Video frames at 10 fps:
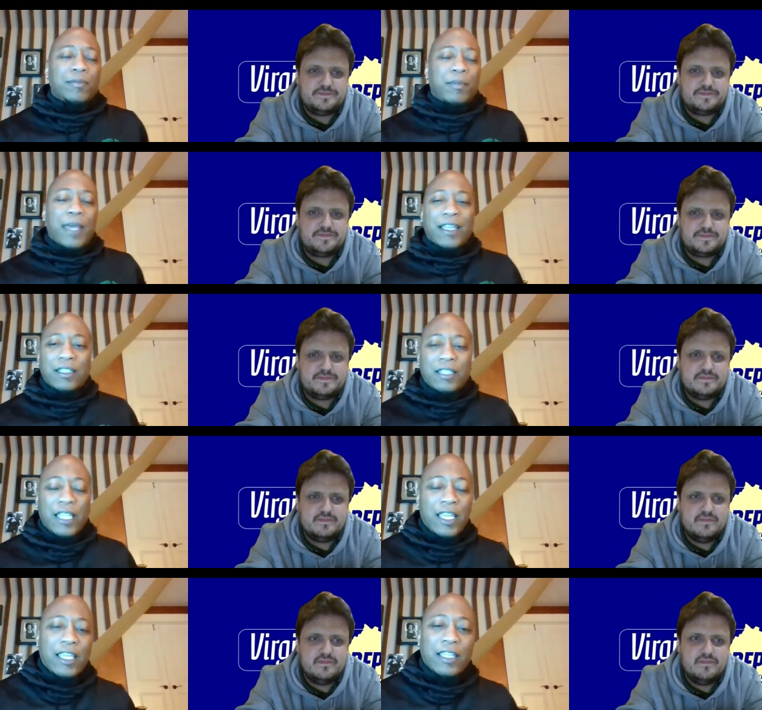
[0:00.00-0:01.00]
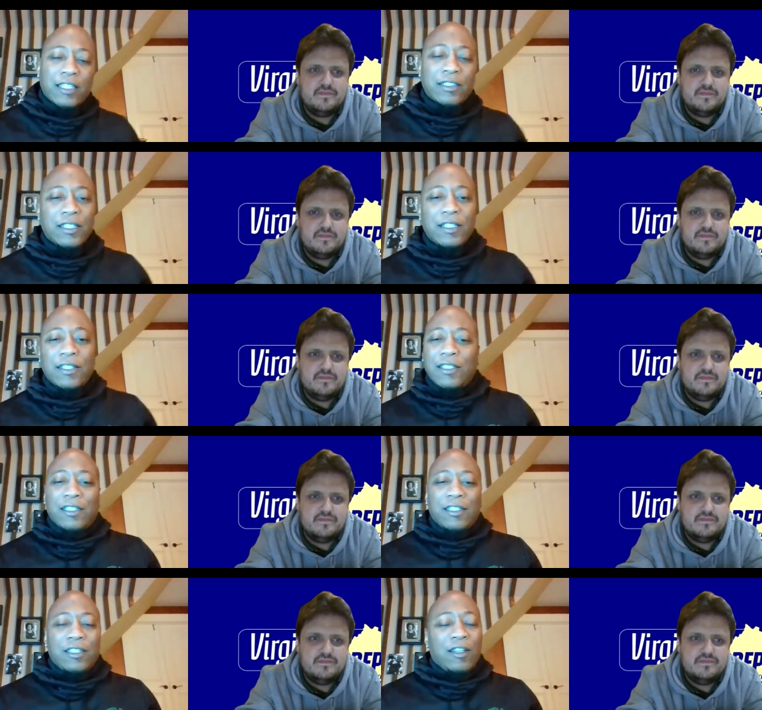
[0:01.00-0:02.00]
Speaker 1: back in the day, and,
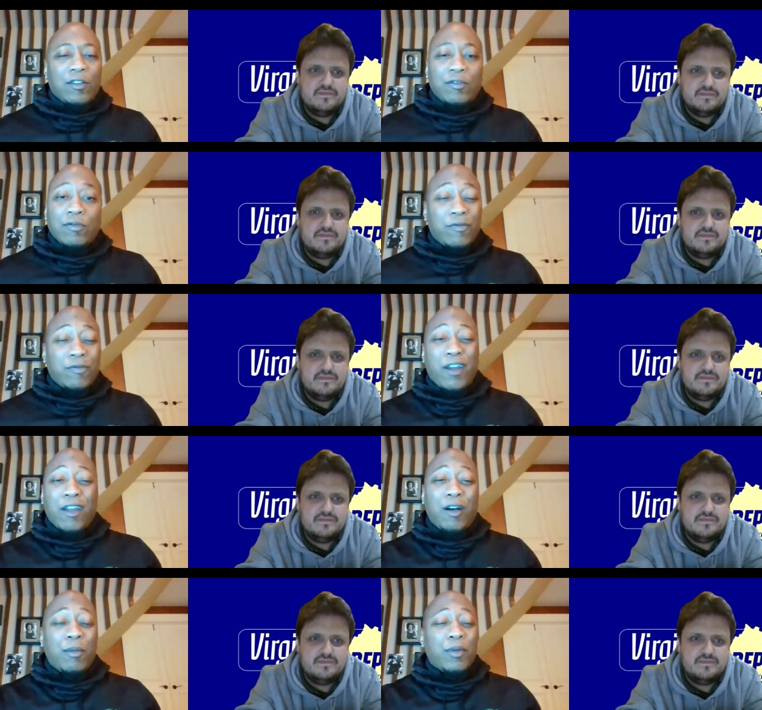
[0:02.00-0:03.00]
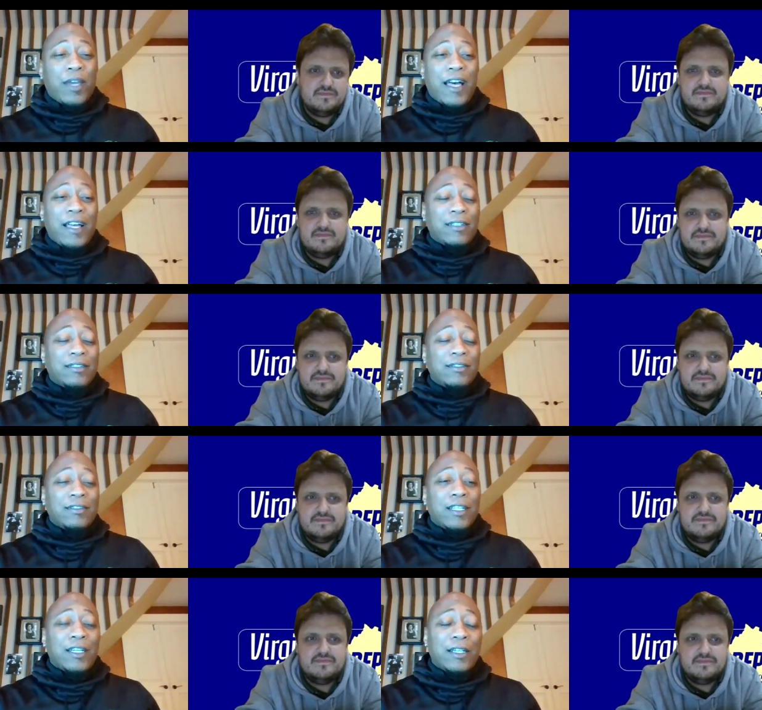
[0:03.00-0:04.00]
you know, very humble guy.
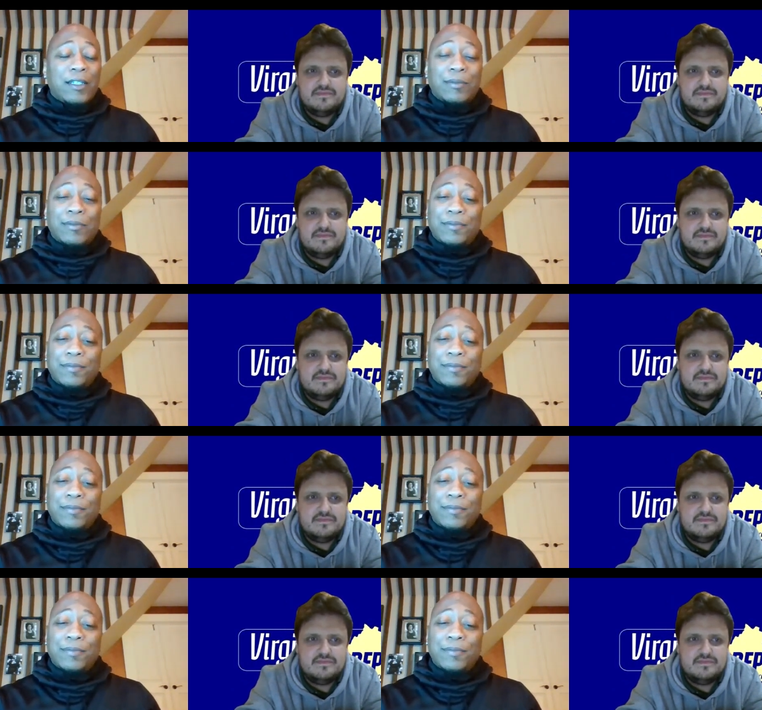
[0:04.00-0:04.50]
And